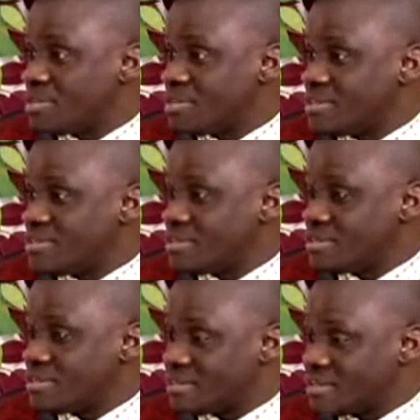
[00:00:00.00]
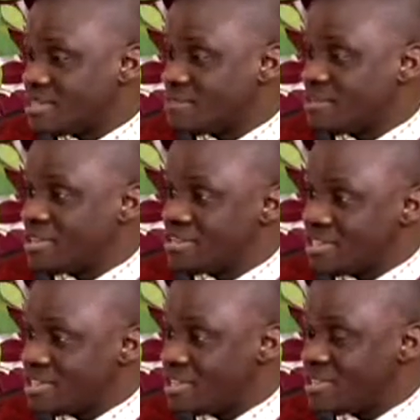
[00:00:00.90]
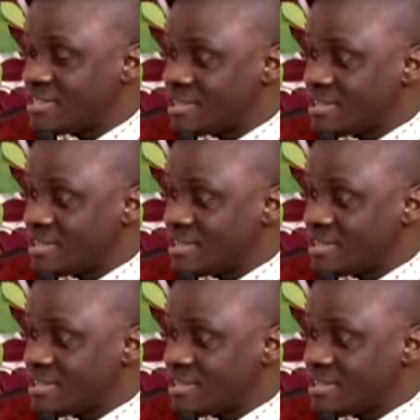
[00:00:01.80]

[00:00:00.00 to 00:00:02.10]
his friends and then